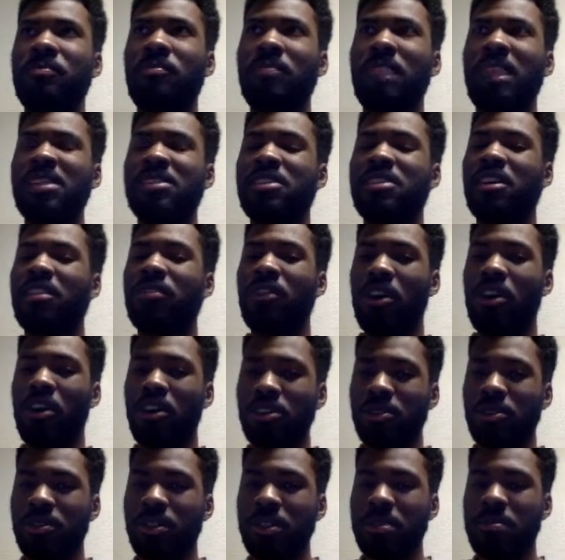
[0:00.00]
it's kind of hard
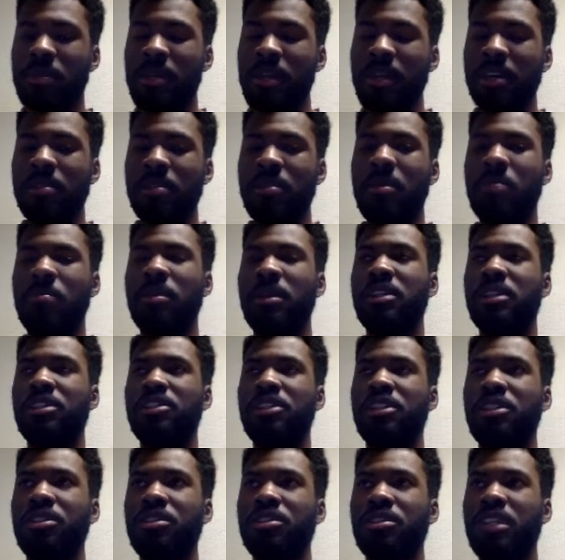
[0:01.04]
to explain, but a
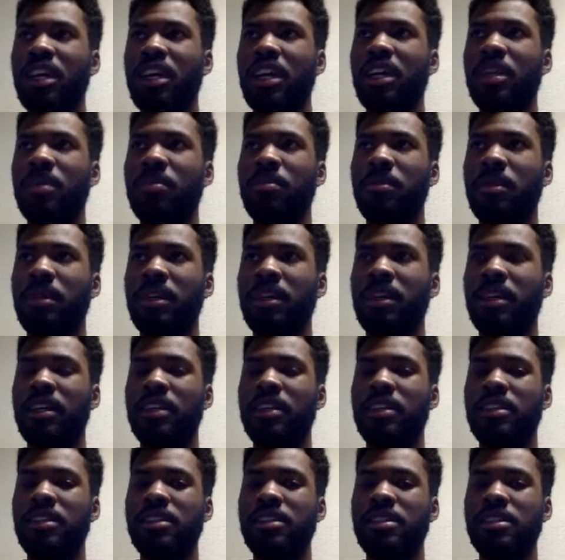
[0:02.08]
genotype
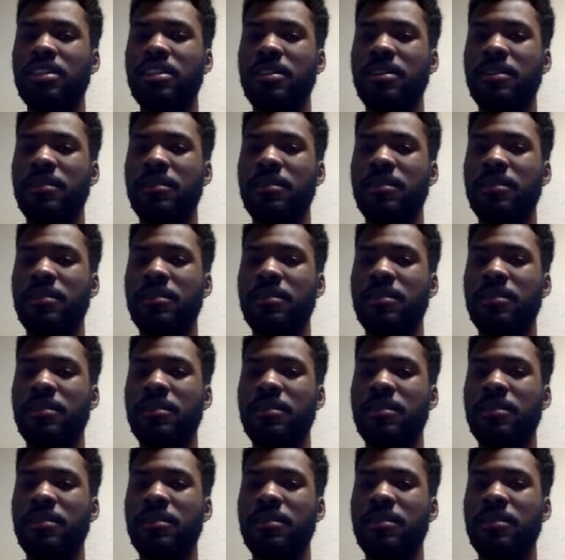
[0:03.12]
is,